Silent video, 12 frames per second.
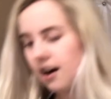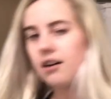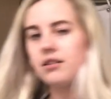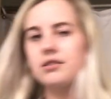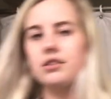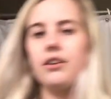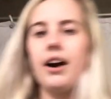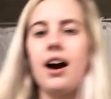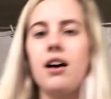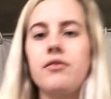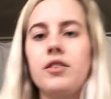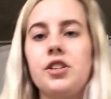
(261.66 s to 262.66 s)
I also
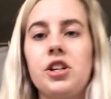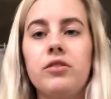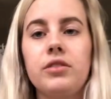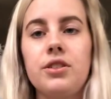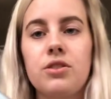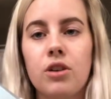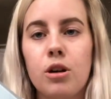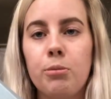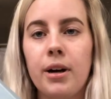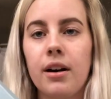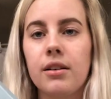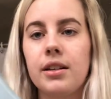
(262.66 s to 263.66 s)
have a Jeffree Star
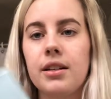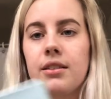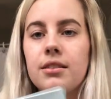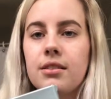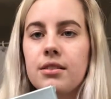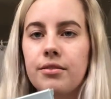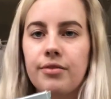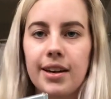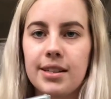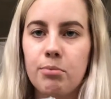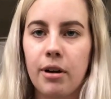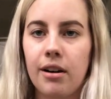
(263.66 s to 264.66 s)
palette. This is a
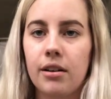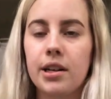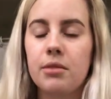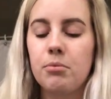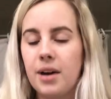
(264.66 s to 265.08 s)
face palette.